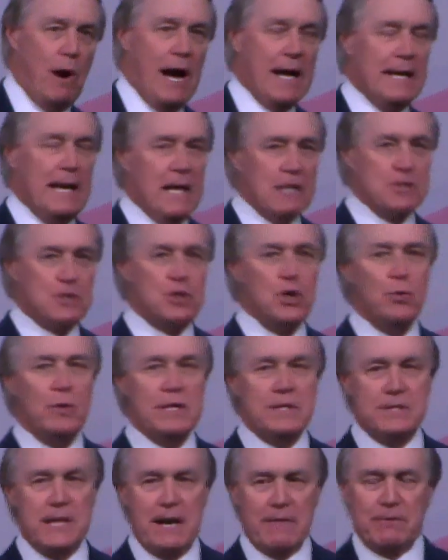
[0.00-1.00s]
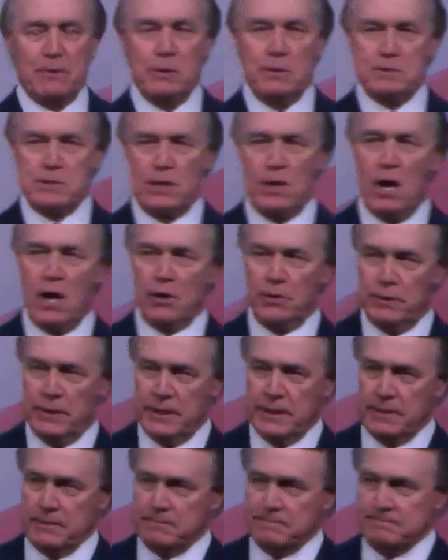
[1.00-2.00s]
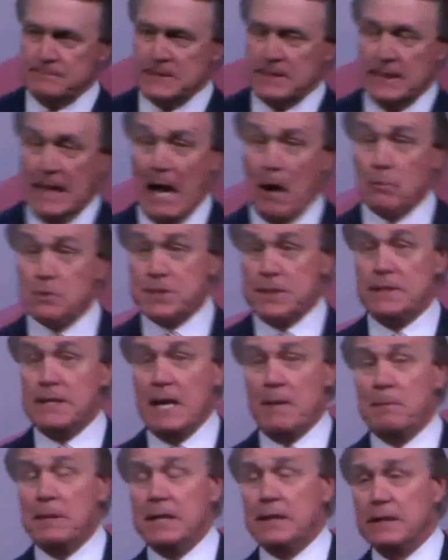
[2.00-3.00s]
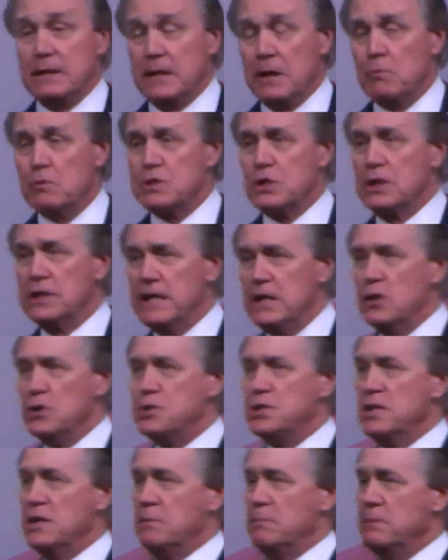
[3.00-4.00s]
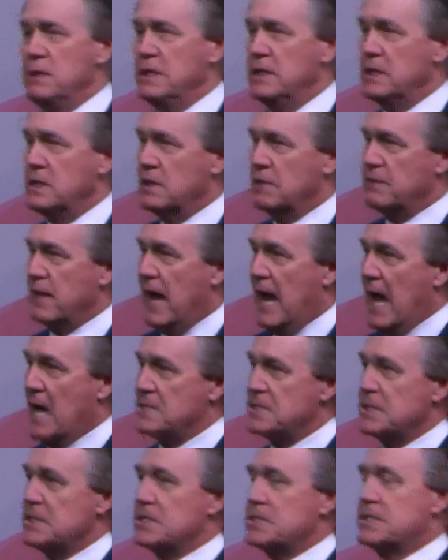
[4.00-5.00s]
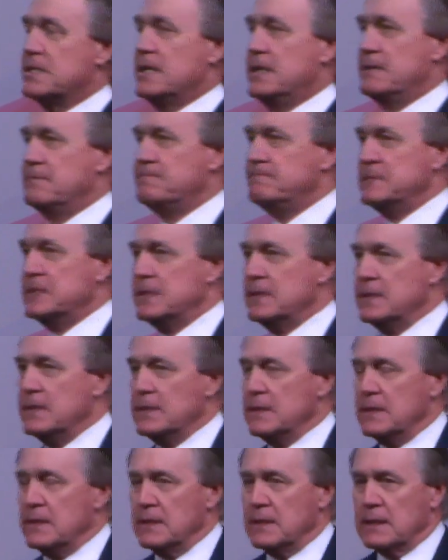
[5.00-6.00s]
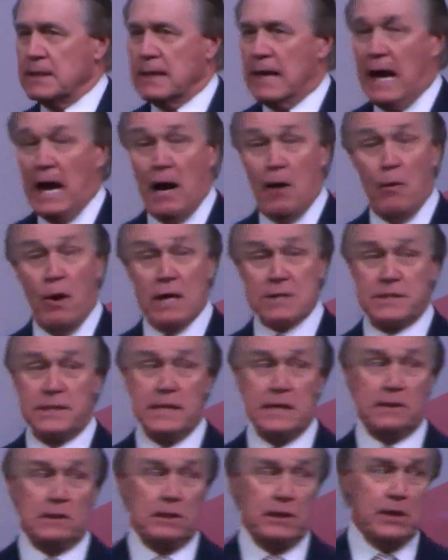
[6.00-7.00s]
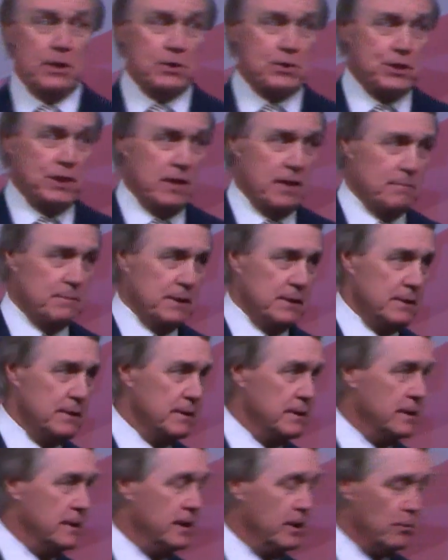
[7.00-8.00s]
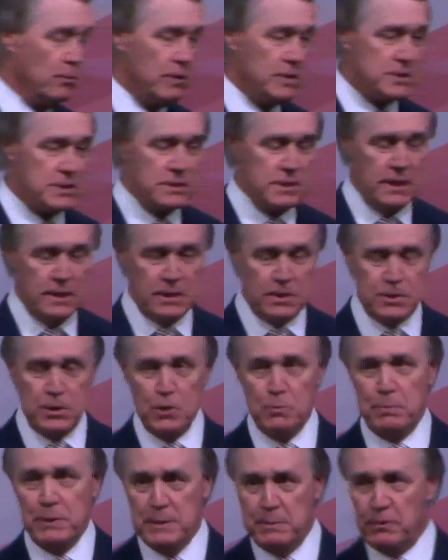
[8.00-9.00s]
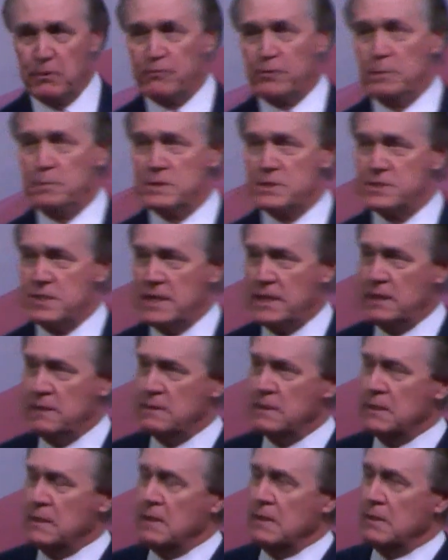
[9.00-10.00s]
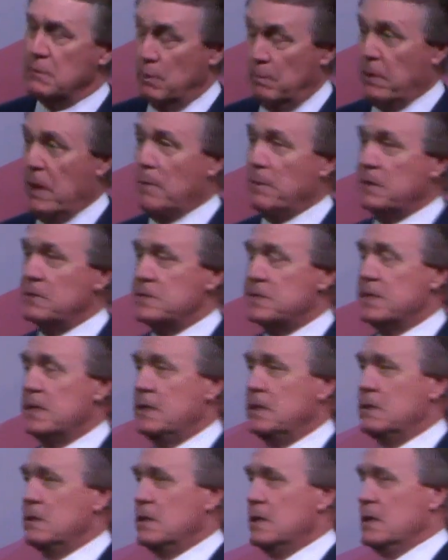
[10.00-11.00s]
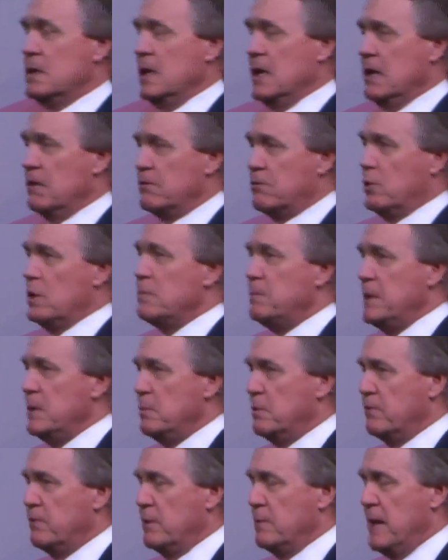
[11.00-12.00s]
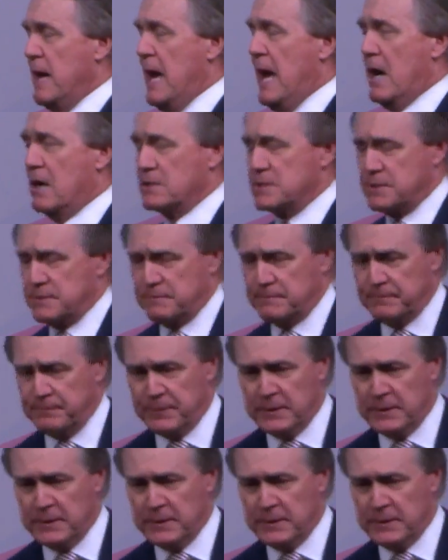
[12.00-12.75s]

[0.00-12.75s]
White House 2 weeks after he was inaugurated. I was in that meeting. It was a leadership meeting of the House and the Senate. I wasn't in the leadership. It was 2 people from the Senate, Republican Senate, and 3 people from the House.